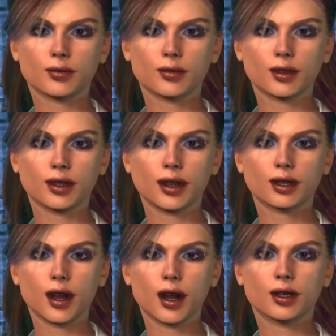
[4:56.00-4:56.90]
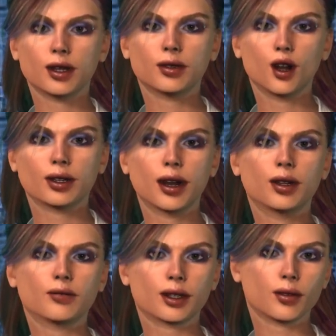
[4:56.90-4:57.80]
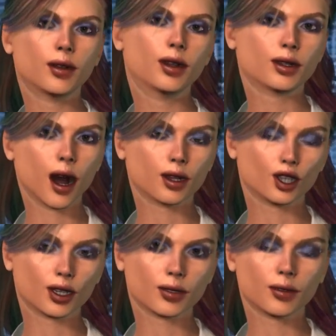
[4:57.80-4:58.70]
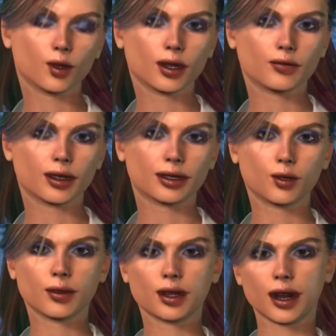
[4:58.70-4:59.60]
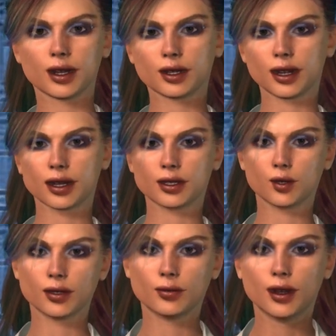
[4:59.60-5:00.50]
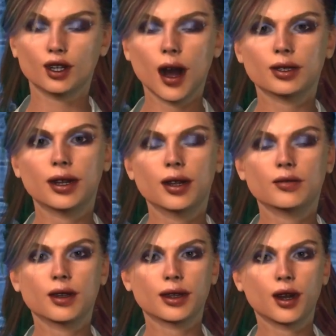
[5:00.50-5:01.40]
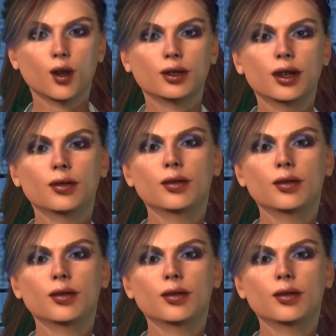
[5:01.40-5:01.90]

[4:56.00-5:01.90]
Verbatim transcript: And let's not kid ourselves, it's not just about giving humans access to their precious cat videos.